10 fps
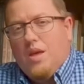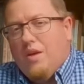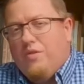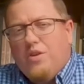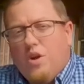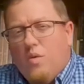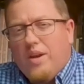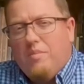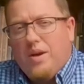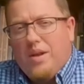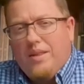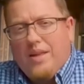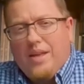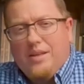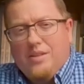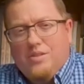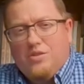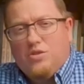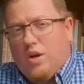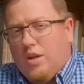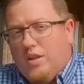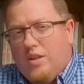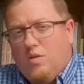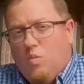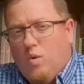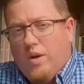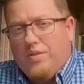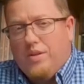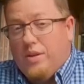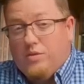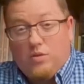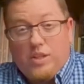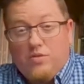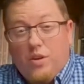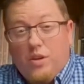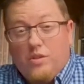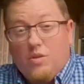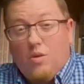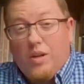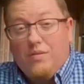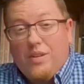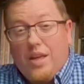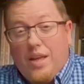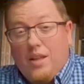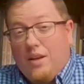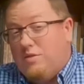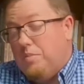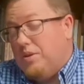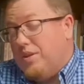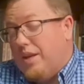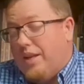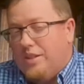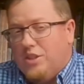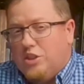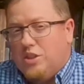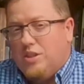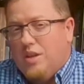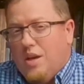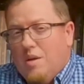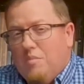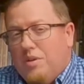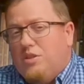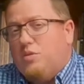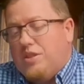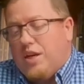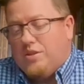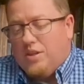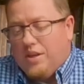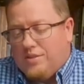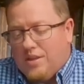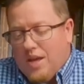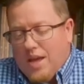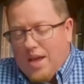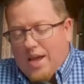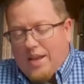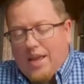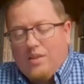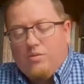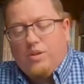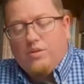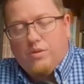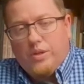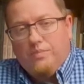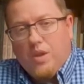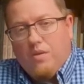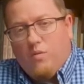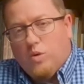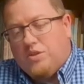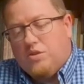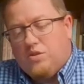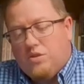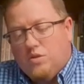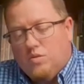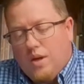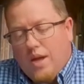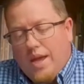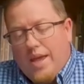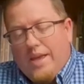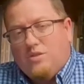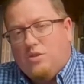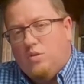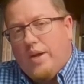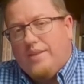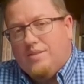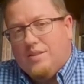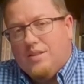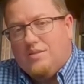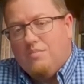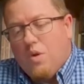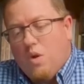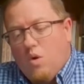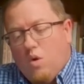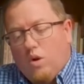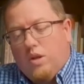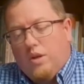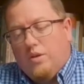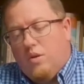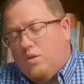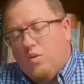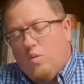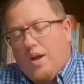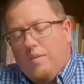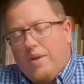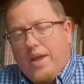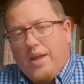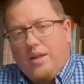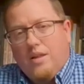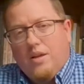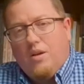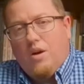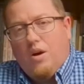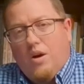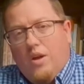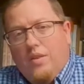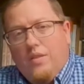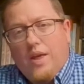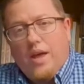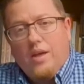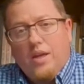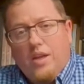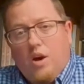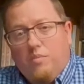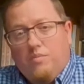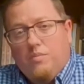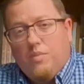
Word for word: If you know anybody that is struggling with a transference or even a life-debilitating addiction, please reach out to us at 833-462-8286, or go to the web and click on that Get Help